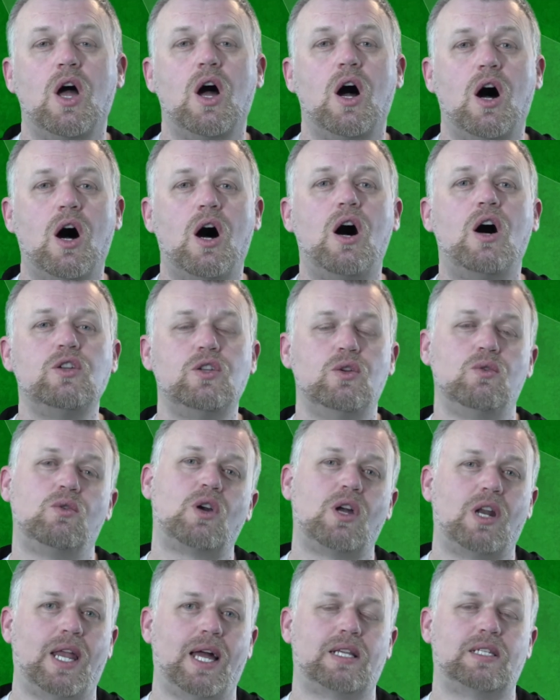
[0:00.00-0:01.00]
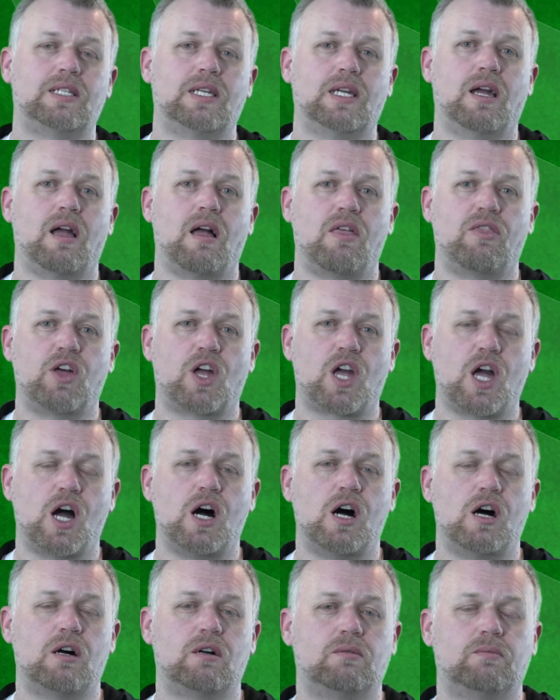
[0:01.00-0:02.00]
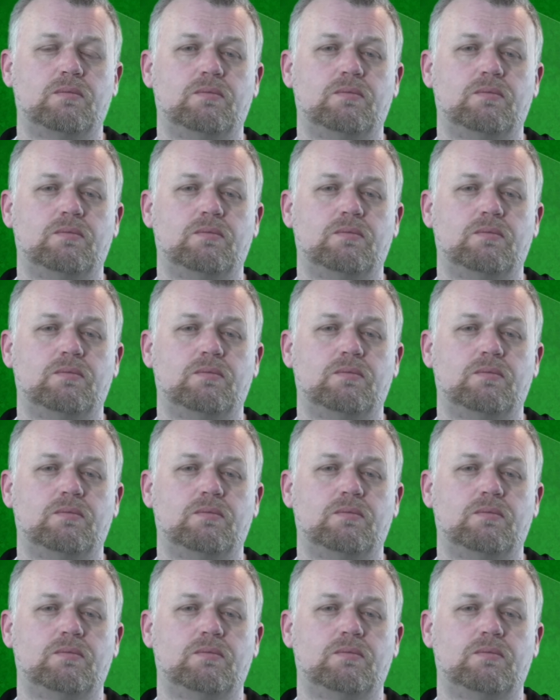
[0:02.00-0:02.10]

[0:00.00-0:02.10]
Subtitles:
Are you collecting the car?